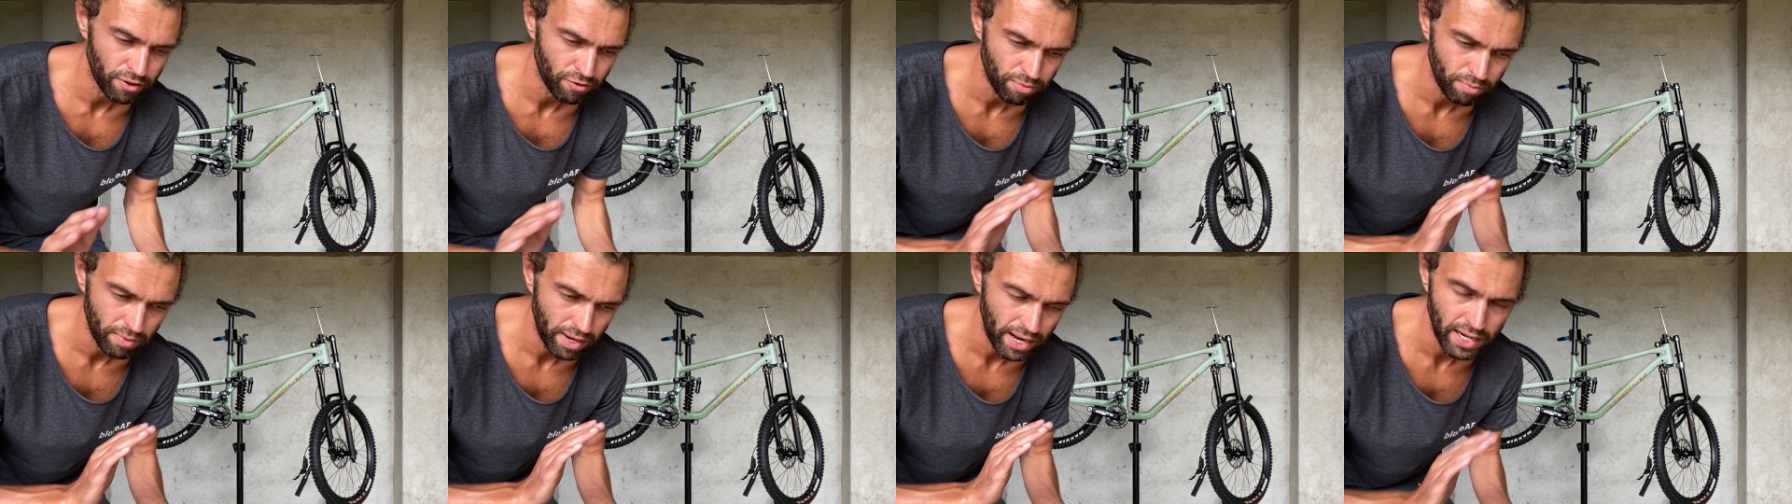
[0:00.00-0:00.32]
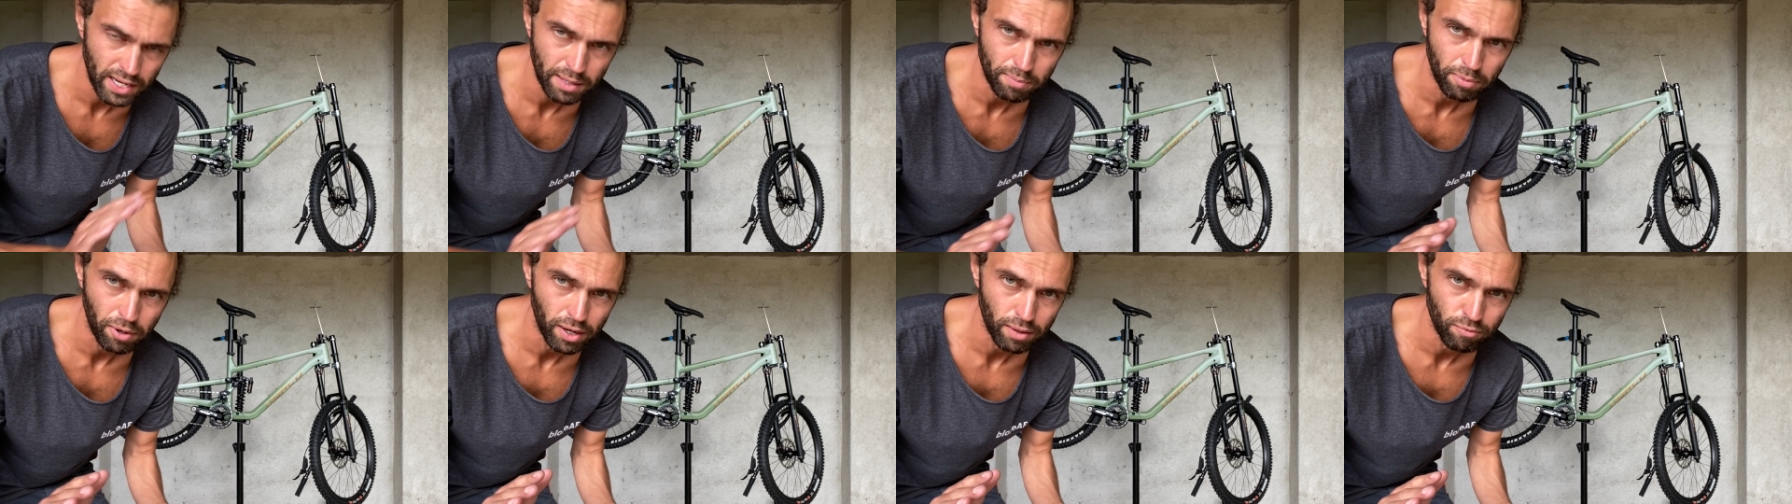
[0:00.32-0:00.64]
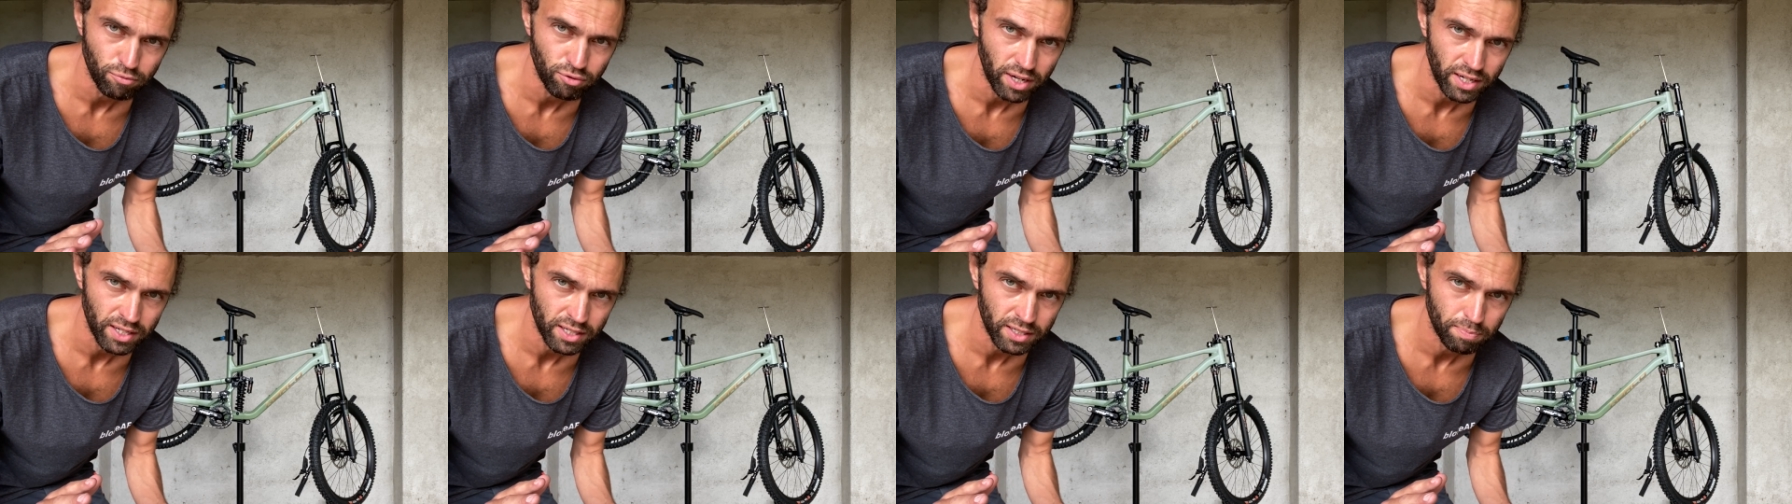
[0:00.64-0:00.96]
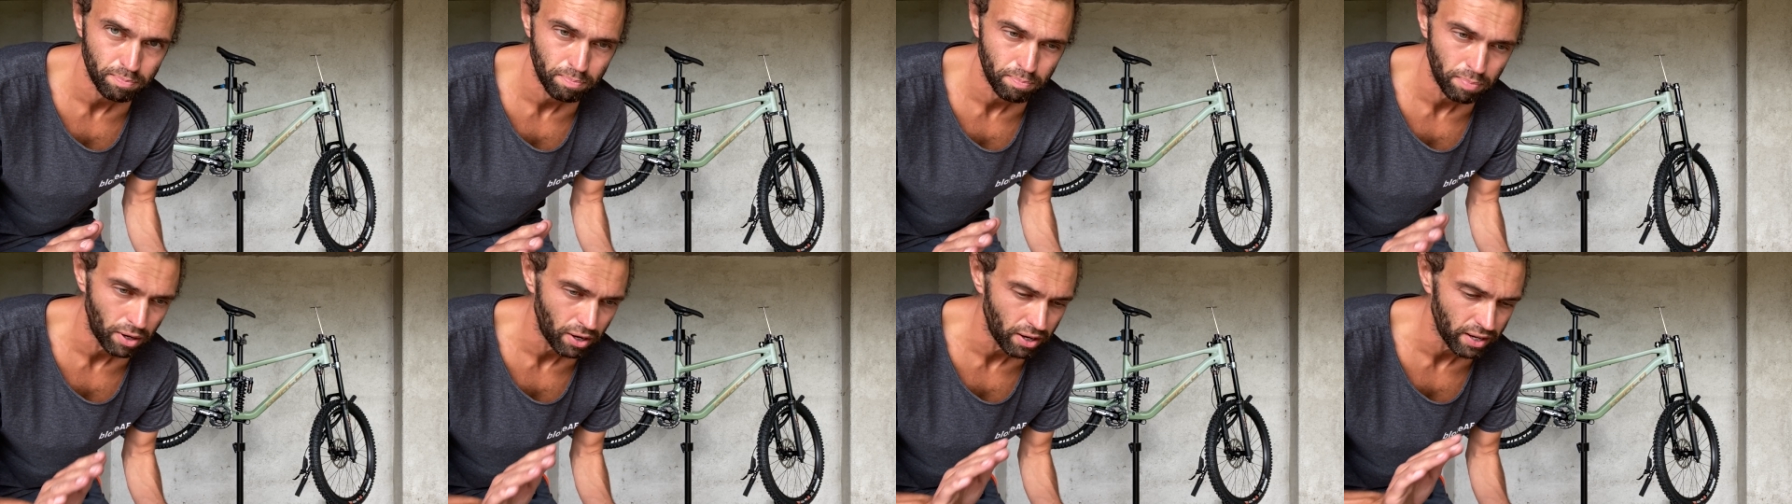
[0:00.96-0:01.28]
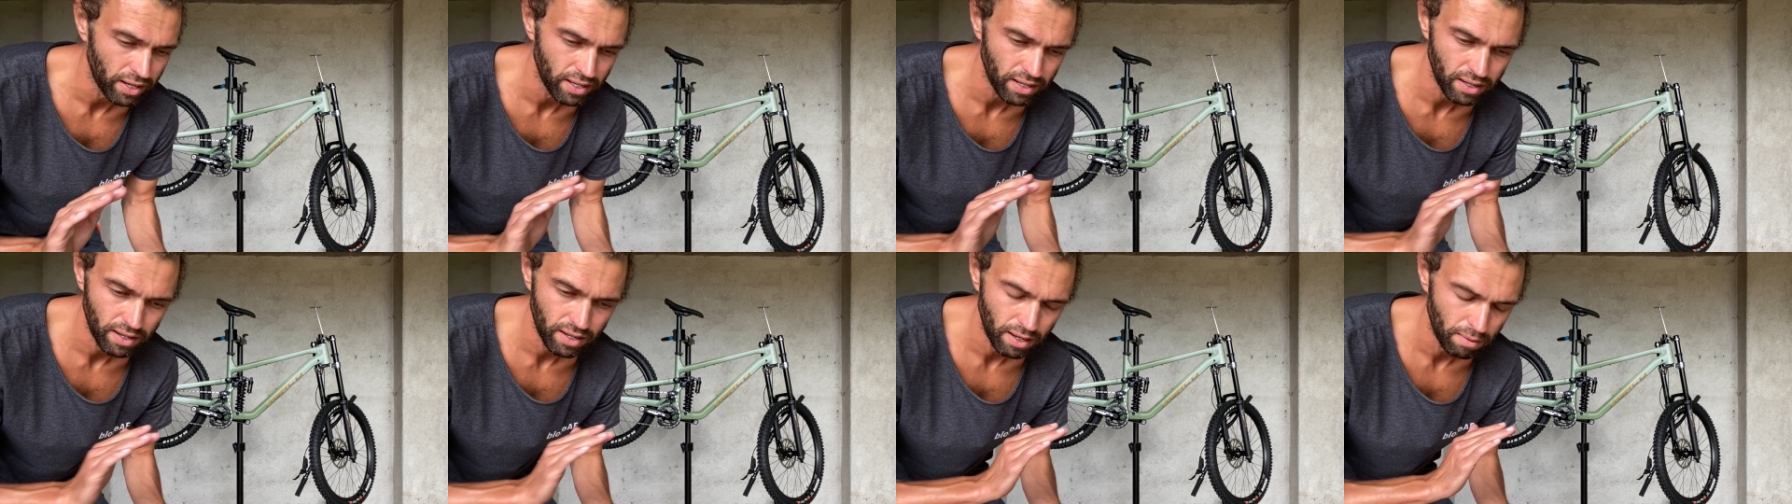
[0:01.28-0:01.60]
from any bike brand by
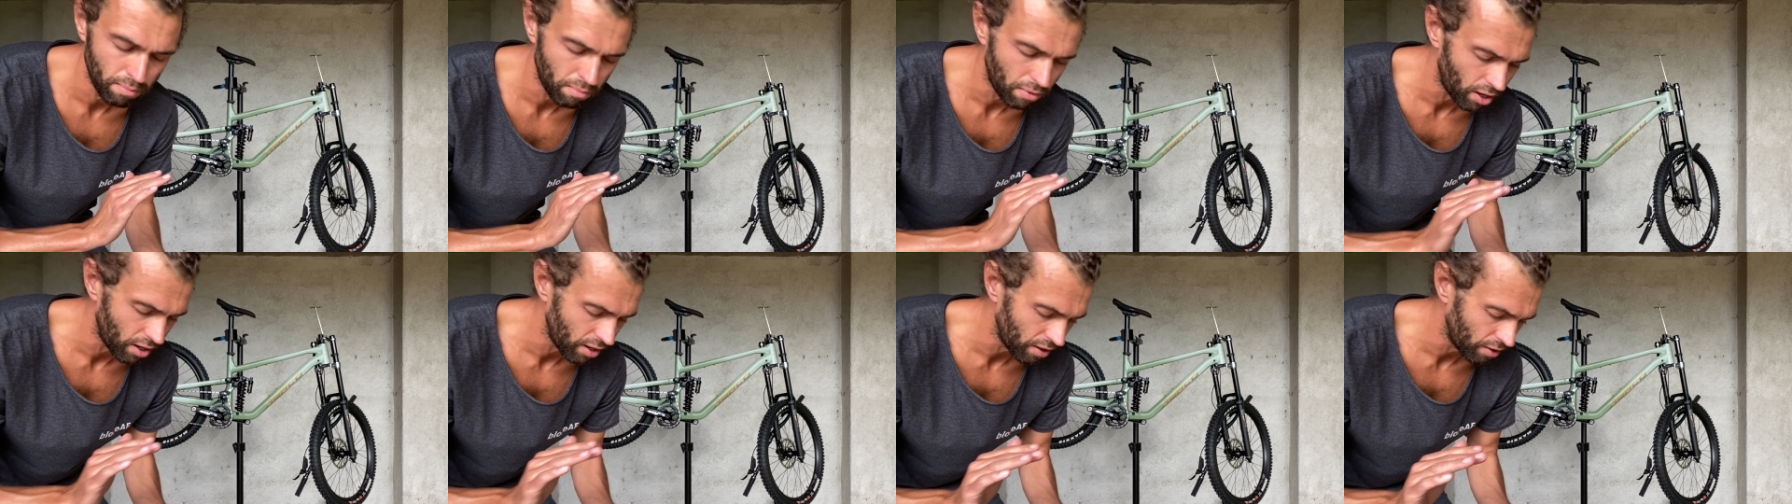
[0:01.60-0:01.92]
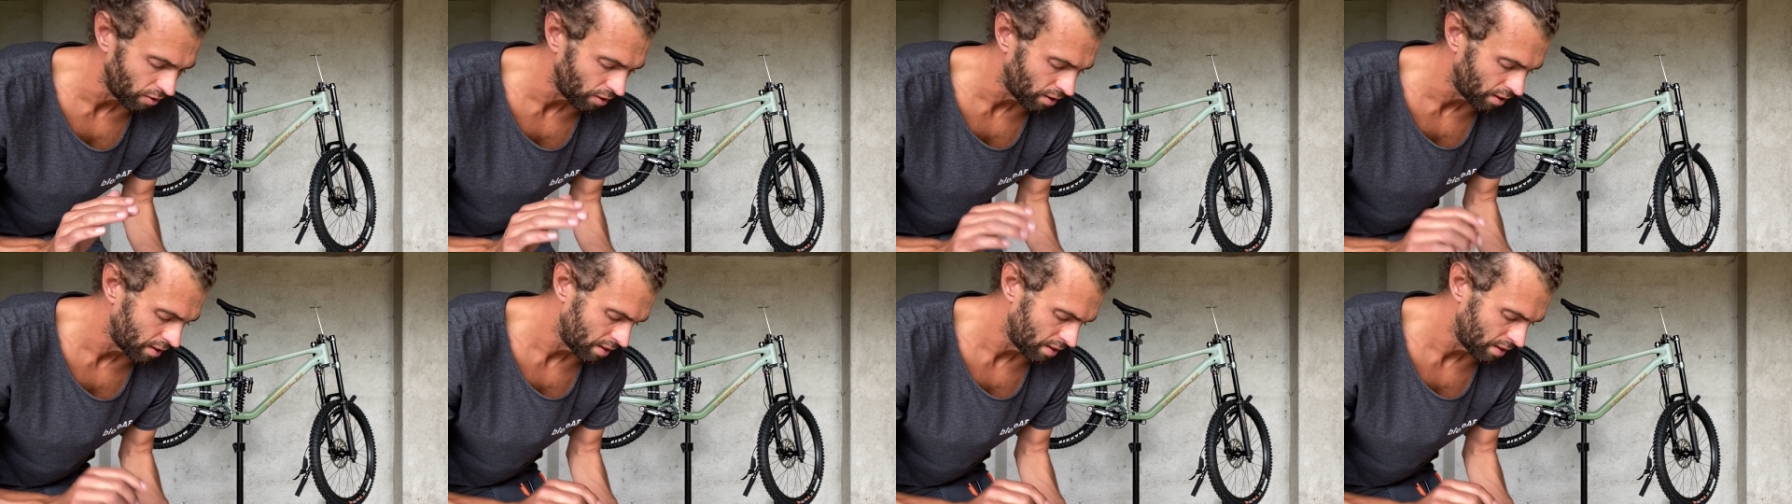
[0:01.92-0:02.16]
a mile.